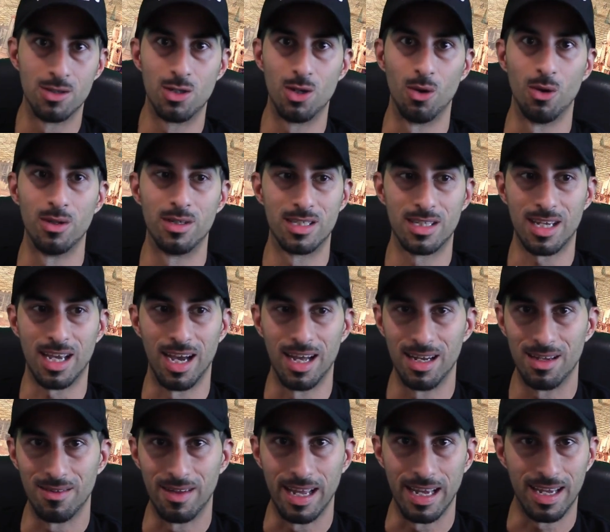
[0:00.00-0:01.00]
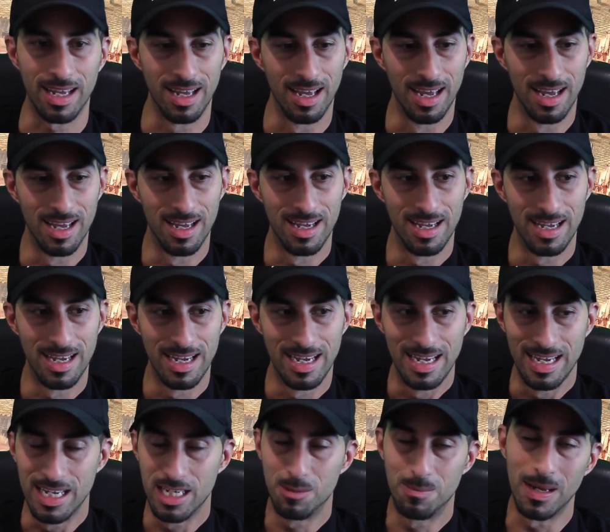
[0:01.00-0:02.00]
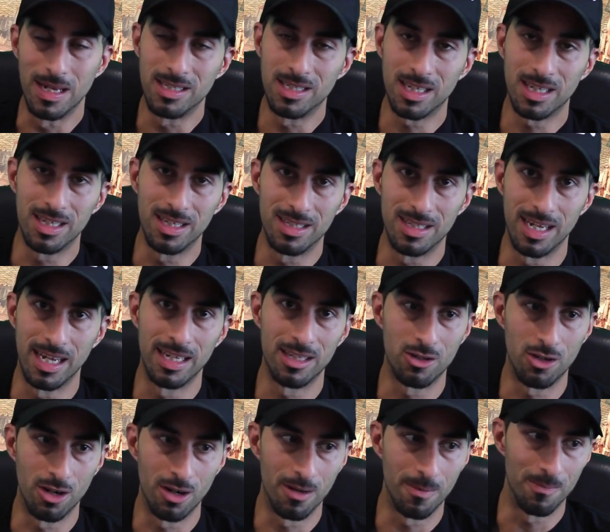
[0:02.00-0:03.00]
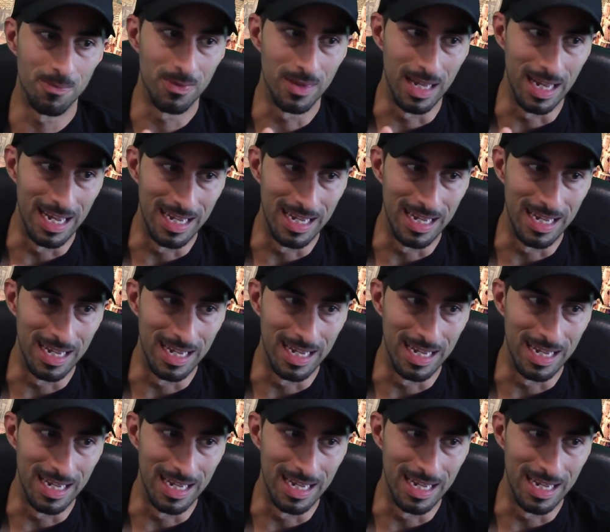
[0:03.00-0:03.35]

So it's kind of like, he's basically saying to her,